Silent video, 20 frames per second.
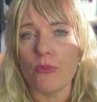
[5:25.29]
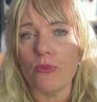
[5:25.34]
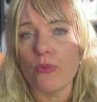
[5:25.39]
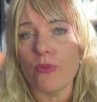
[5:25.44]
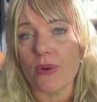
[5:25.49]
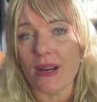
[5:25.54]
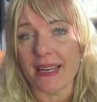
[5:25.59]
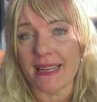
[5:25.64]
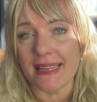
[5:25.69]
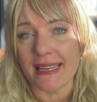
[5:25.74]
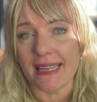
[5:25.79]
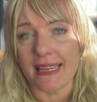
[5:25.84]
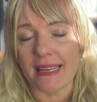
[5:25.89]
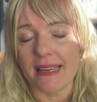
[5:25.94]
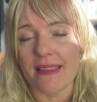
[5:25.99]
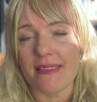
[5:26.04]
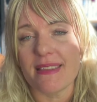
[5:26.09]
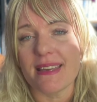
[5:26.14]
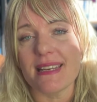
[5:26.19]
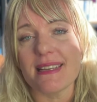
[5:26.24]
running,
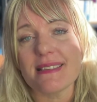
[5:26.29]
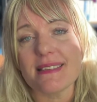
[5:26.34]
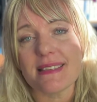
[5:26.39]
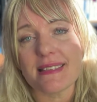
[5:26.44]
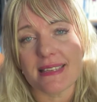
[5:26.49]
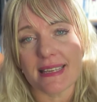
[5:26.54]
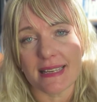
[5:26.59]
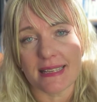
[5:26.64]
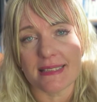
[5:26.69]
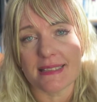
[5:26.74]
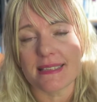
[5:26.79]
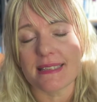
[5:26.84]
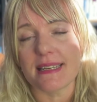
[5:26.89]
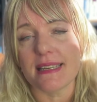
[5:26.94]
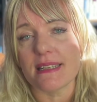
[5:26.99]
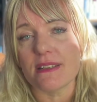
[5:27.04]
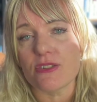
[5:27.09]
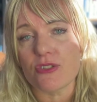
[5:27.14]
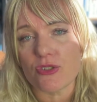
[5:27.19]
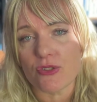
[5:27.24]
these things
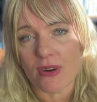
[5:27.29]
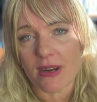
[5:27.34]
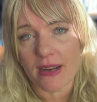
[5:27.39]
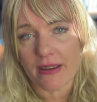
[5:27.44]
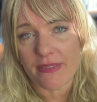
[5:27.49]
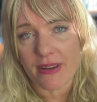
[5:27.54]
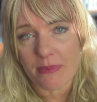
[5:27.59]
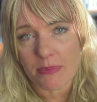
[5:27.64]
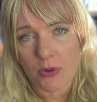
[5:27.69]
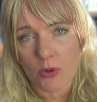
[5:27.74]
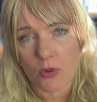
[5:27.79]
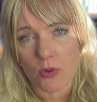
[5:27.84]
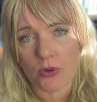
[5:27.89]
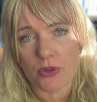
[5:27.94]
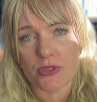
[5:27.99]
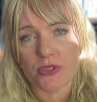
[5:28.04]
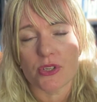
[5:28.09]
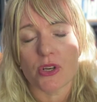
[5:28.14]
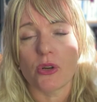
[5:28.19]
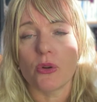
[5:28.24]
can drive up
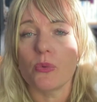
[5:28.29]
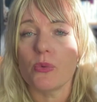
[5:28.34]
cortisol,